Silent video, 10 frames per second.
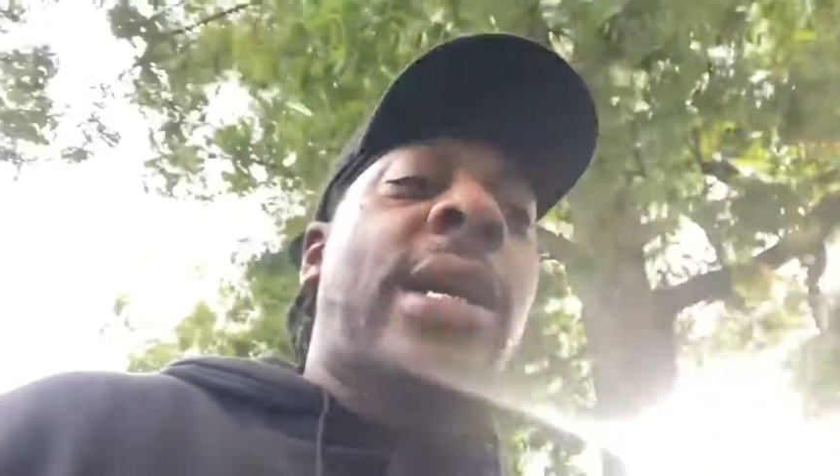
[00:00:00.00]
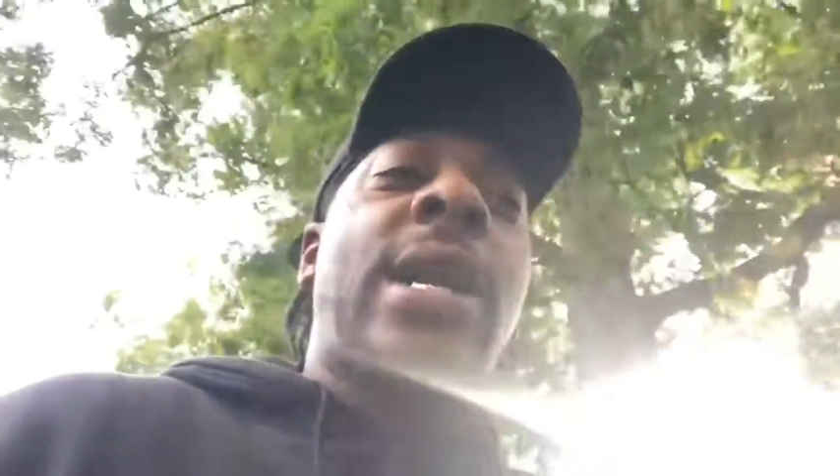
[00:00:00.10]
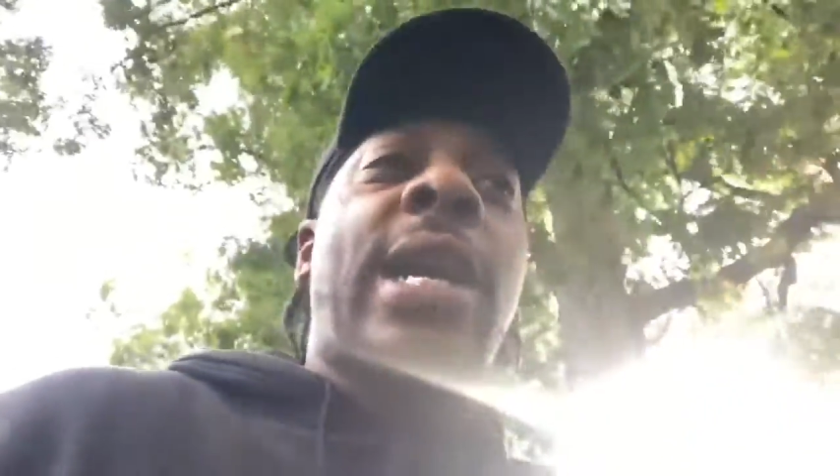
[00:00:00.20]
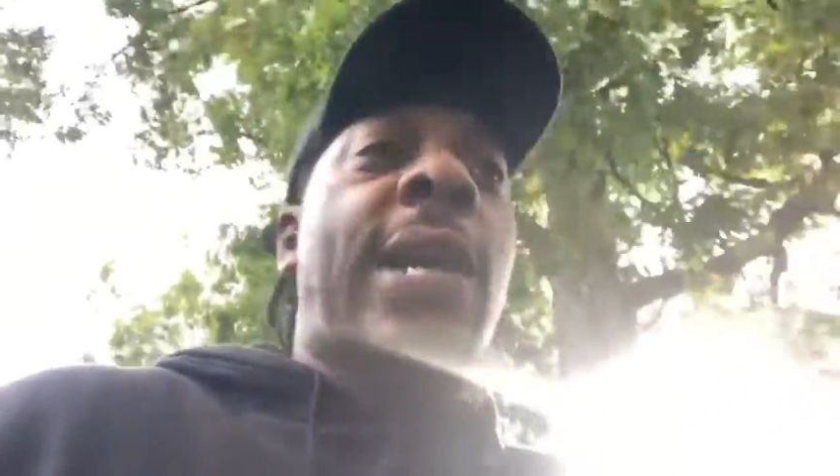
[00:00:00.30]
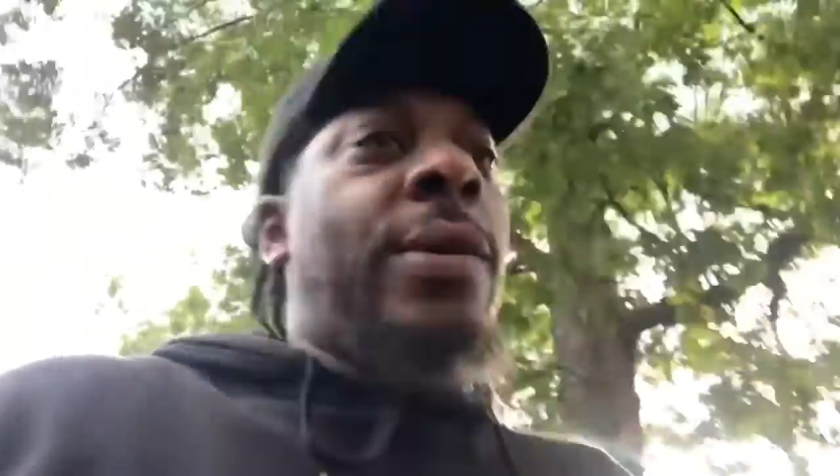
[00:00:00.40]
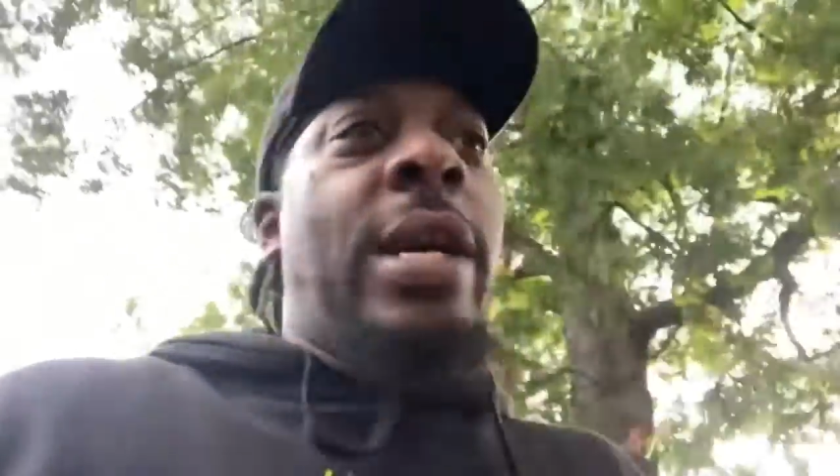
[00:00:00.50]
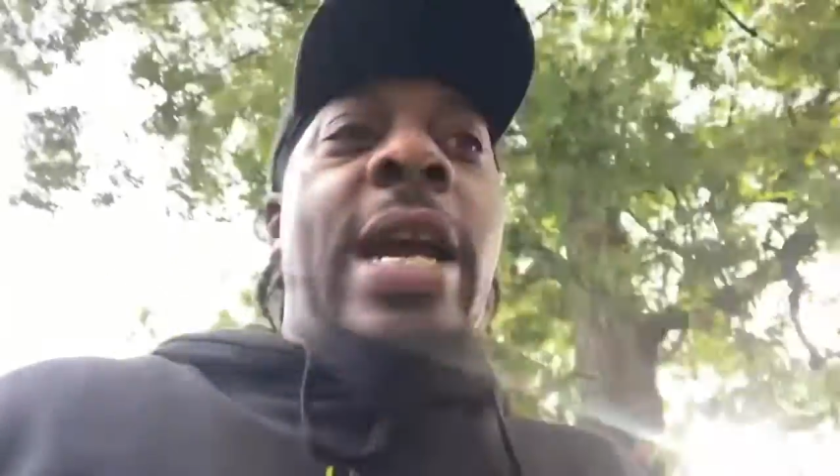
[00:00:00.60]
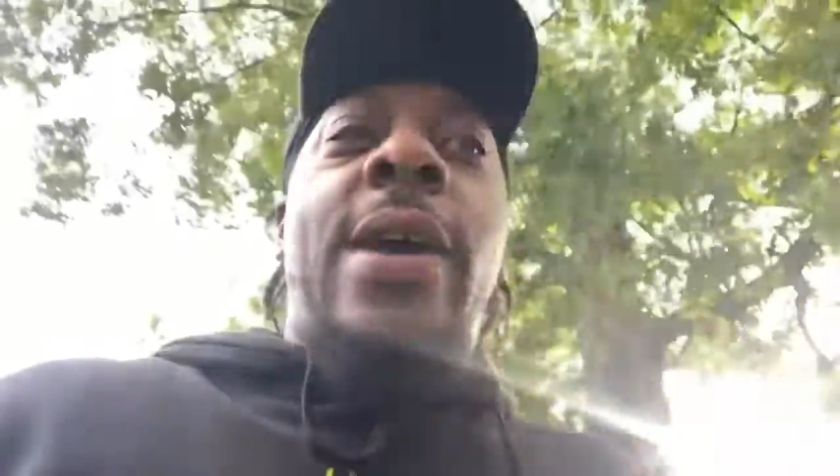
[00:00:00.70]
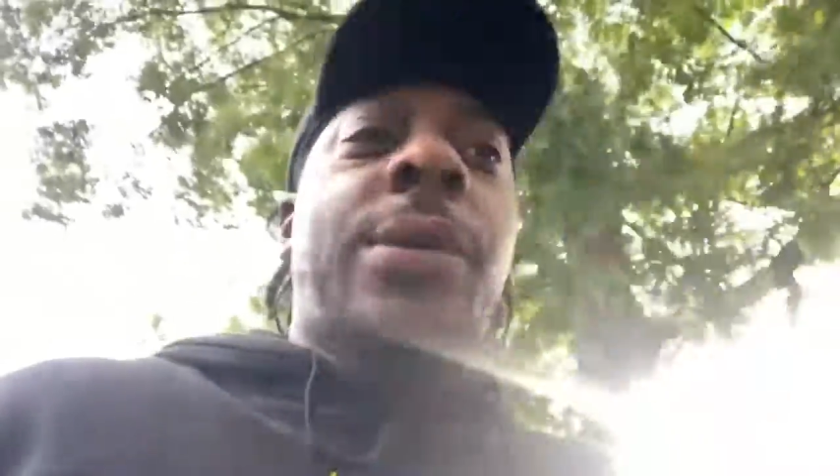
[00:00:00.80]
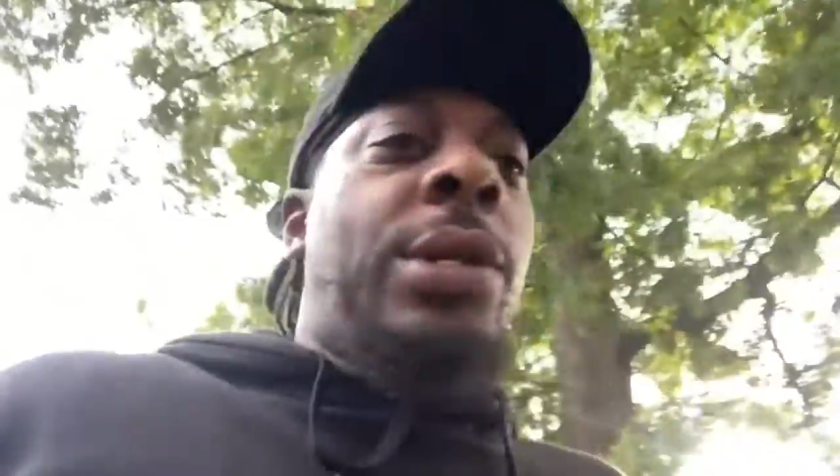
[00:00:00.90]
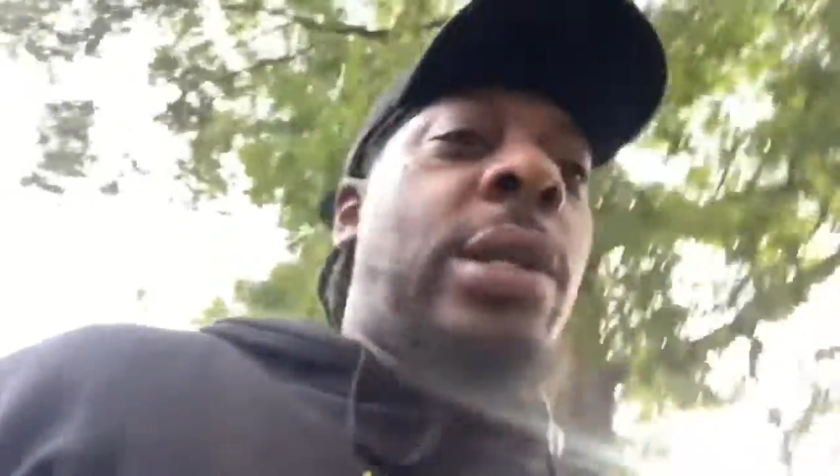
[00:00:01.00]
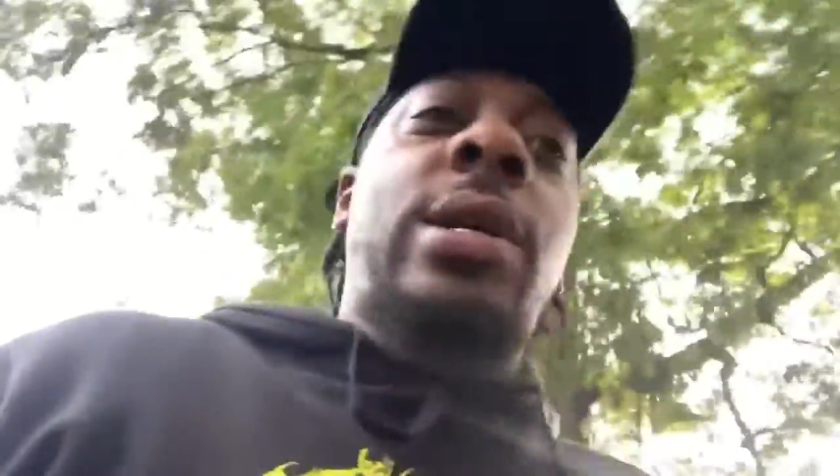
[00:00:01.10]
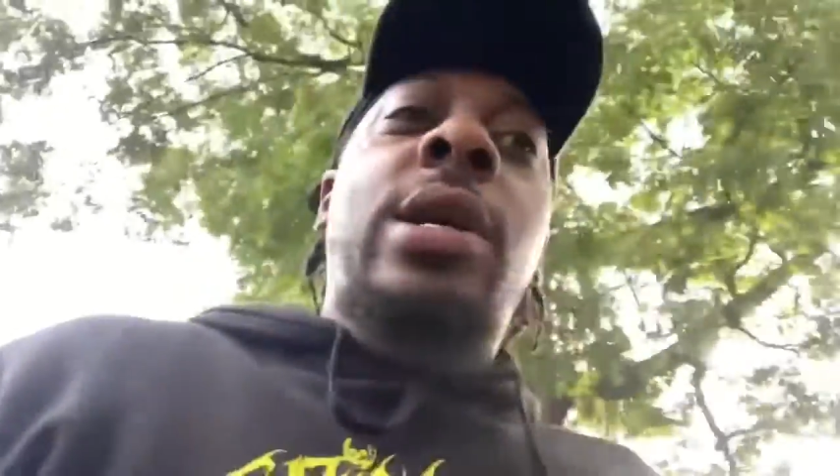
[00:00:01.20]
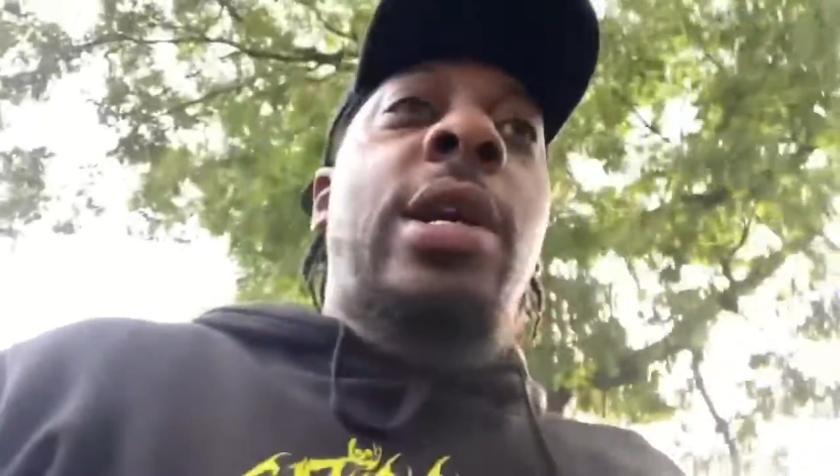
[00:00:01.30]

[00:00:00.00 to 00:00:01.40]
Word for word: Gunna ain't gonna get out until